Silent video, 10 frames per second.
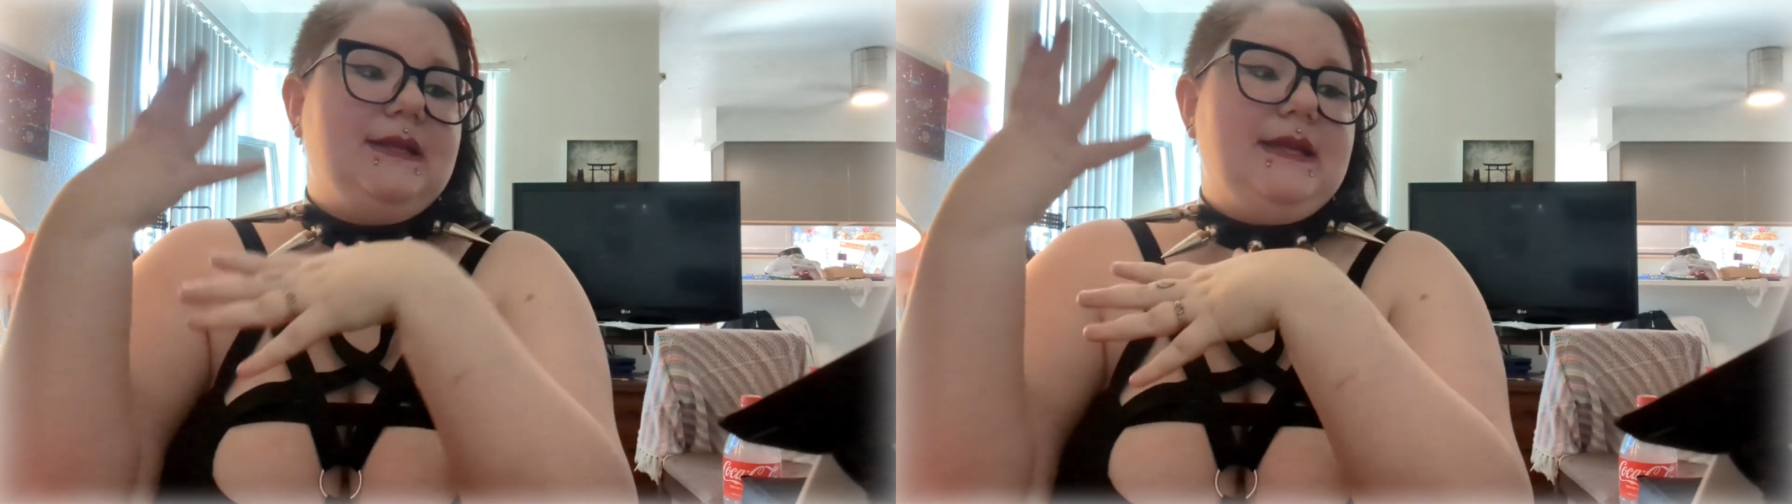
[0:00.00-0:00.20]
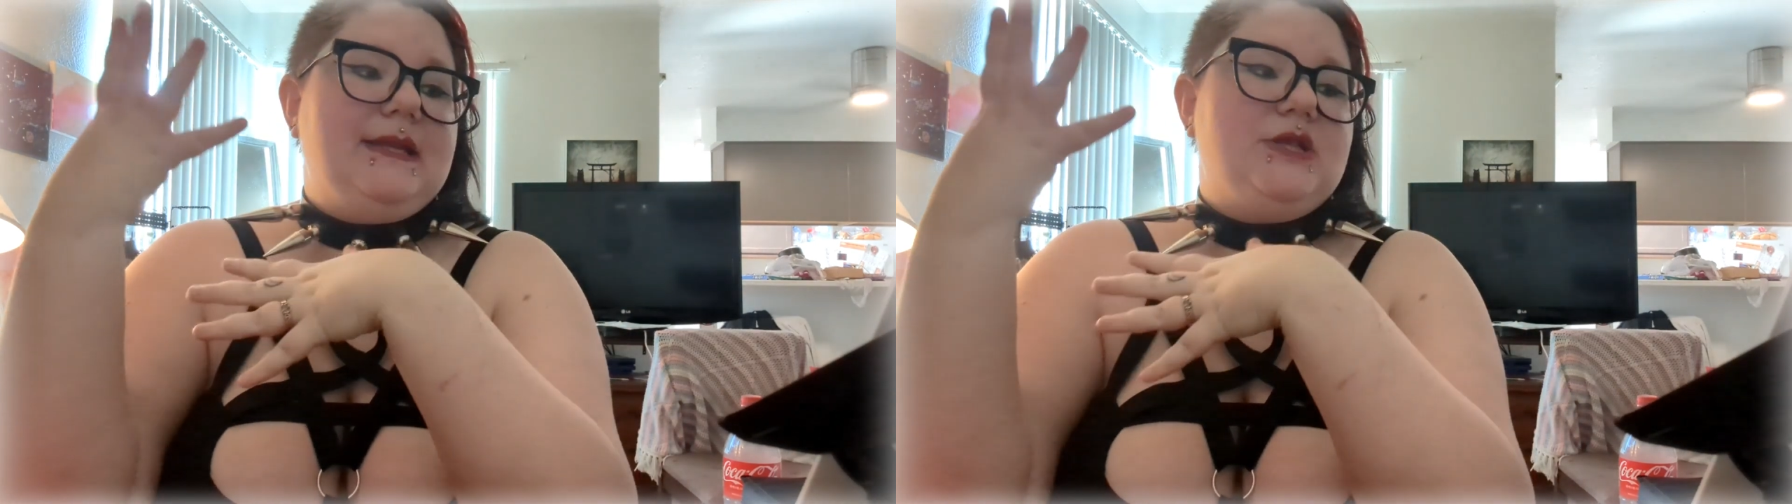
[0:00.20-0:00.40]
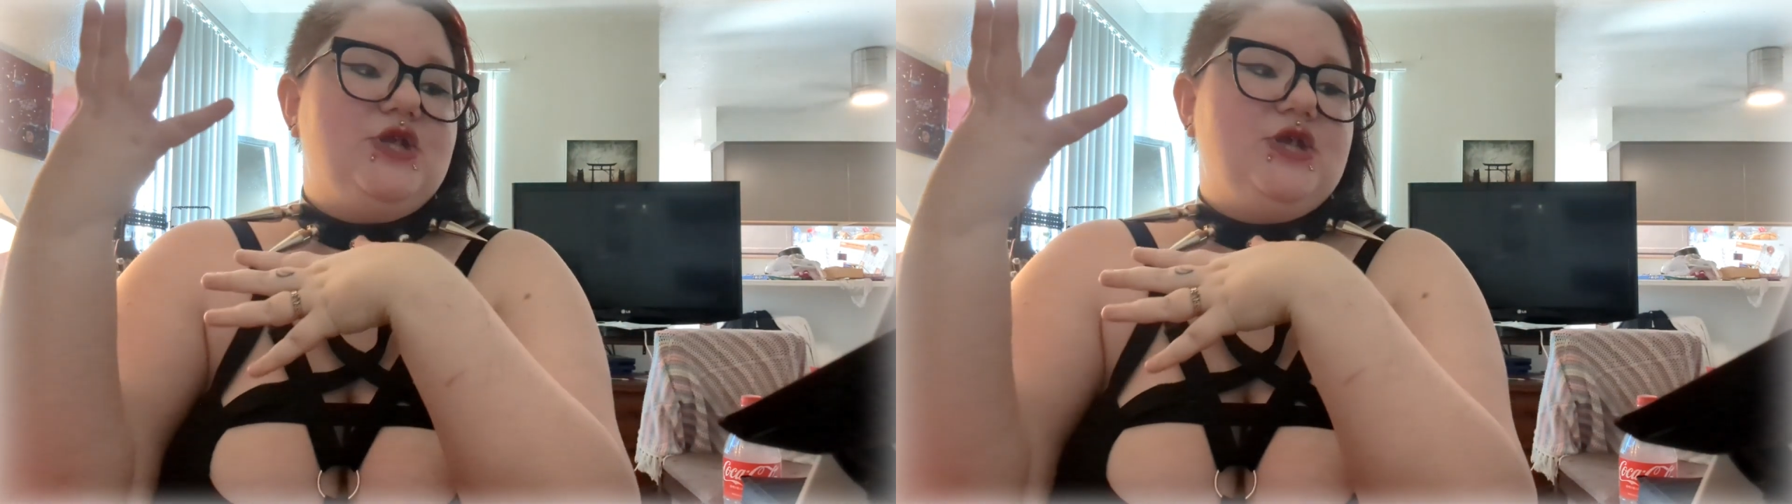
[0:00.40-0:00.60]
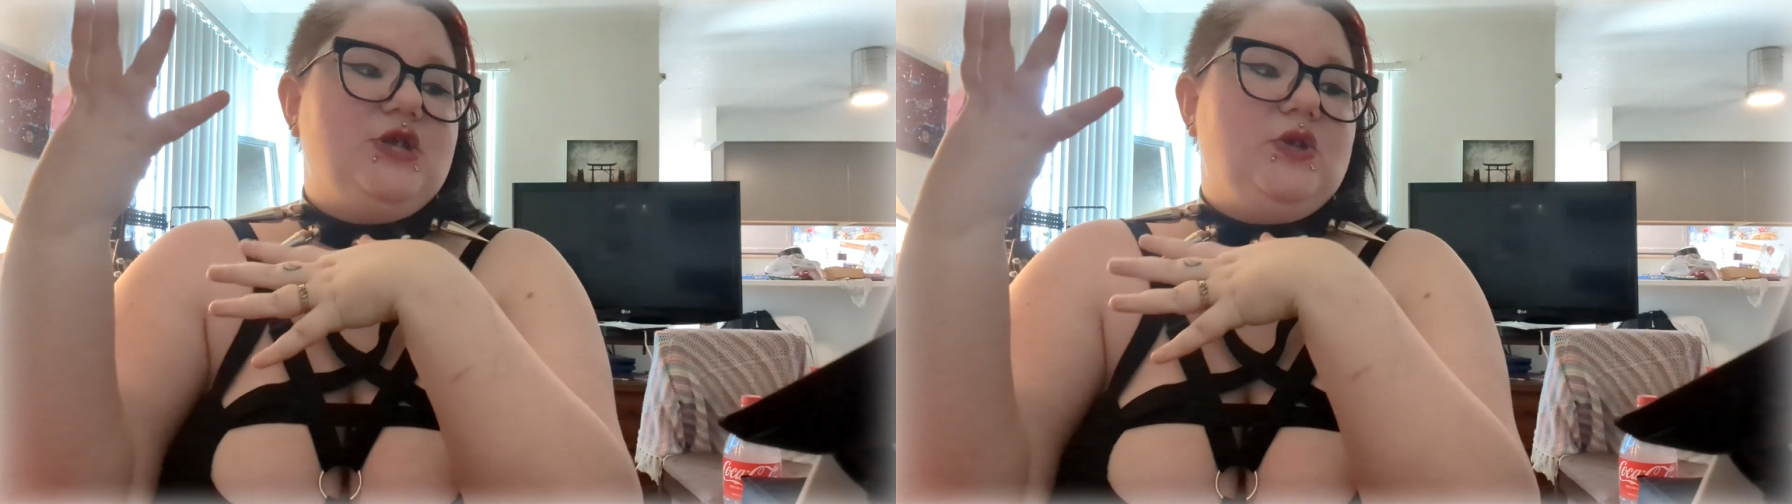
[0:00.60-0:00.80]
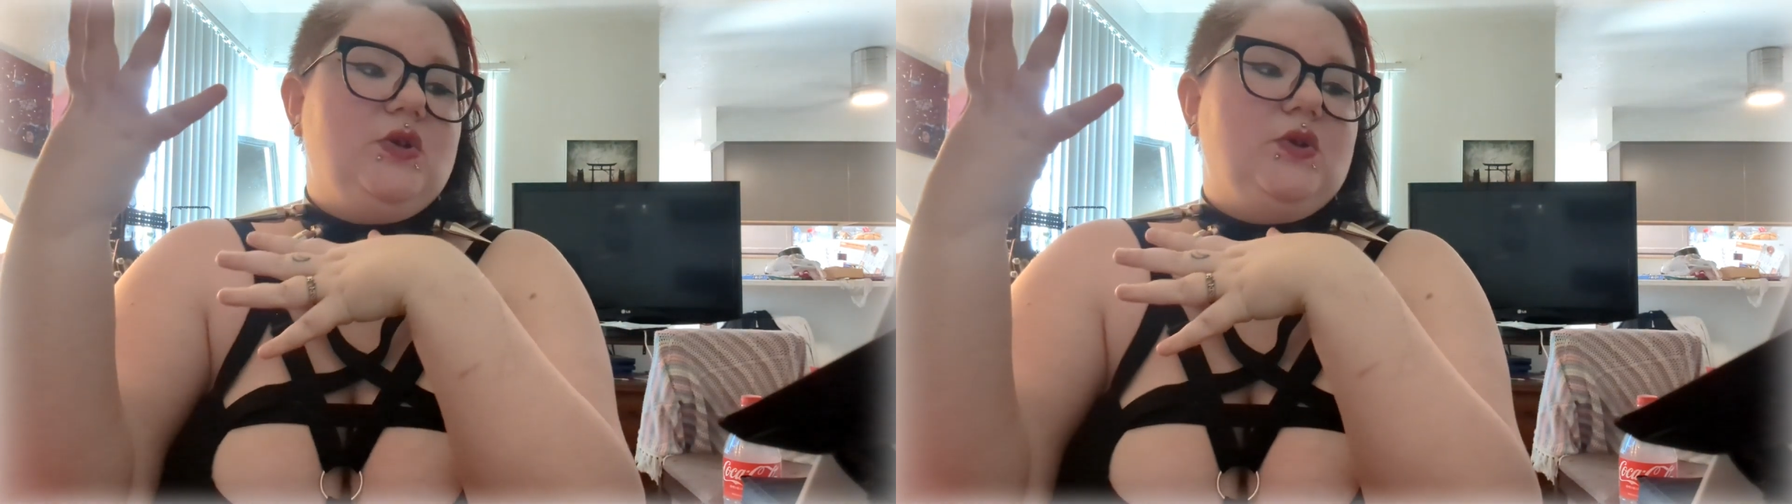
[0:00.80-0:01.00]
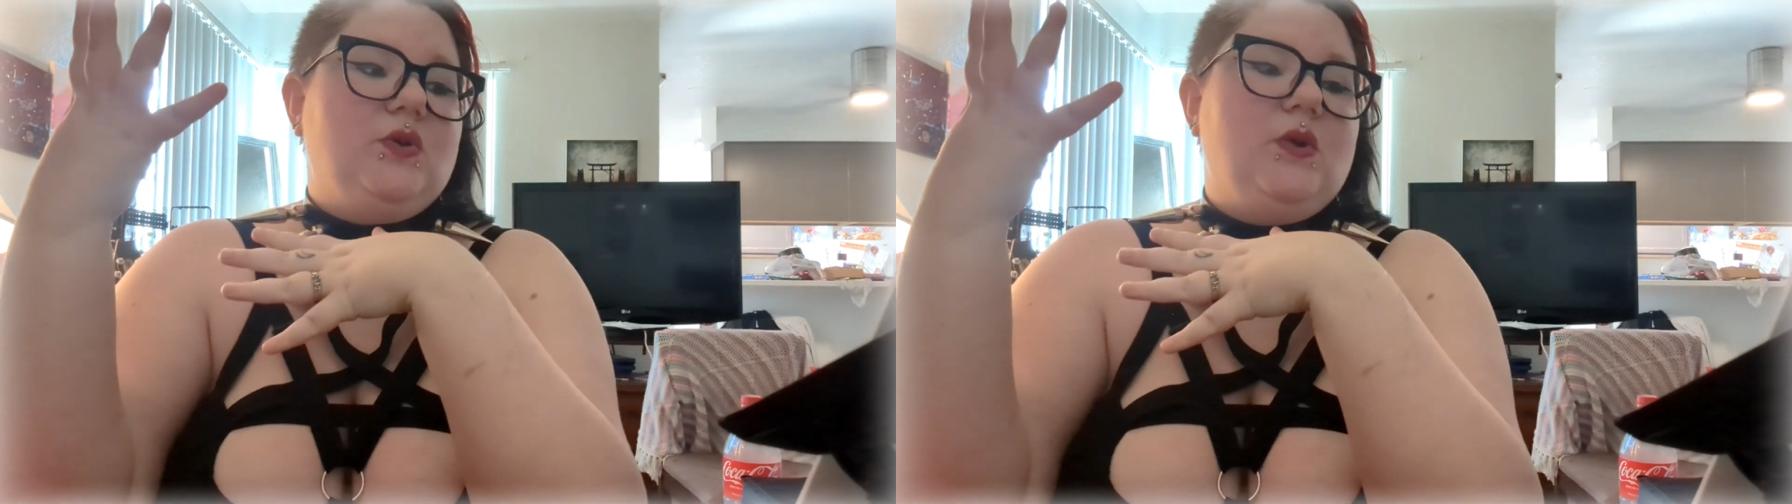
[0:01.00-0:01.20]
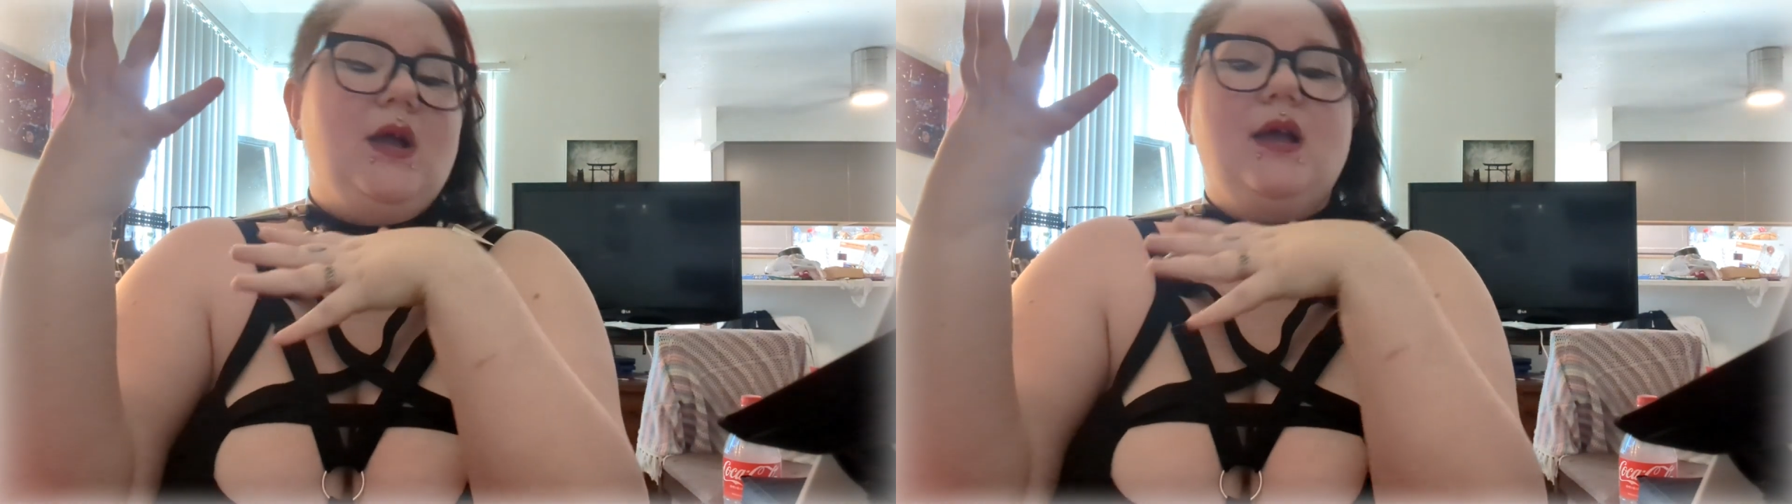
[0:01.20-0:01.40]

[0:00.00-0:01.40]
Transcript: into